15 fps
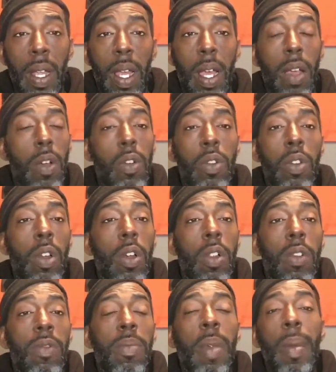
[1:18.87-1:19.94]
I own
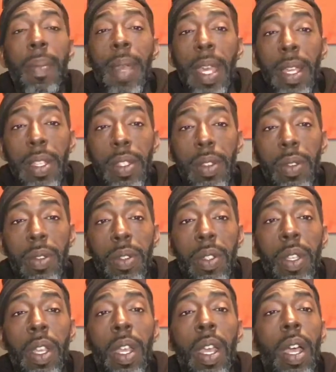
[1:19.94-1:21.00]
all of my masters.
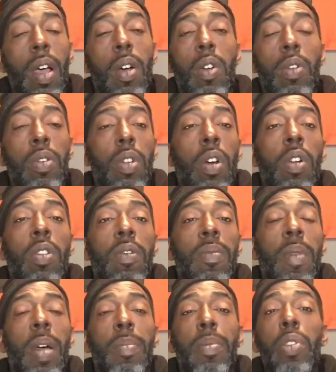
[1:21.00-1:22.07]
I own all of
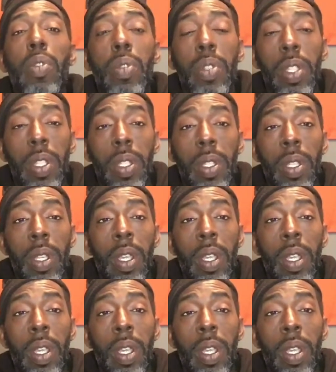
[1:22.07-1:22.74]
my music.